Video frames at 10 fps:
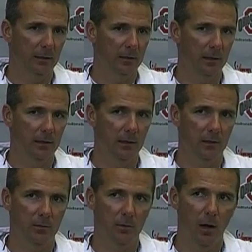
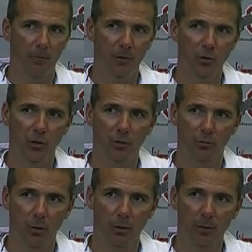As often as you can
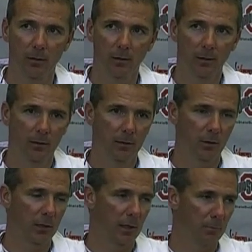throw it,
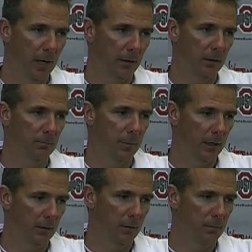you can get better and
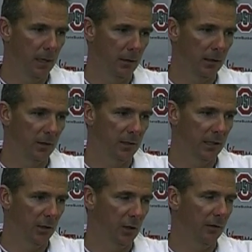better and better because you
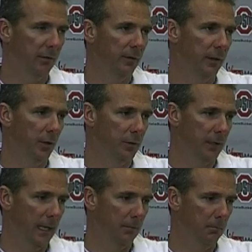teach off of
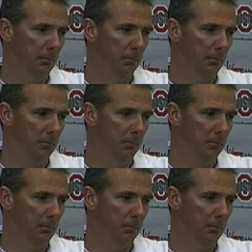videotape.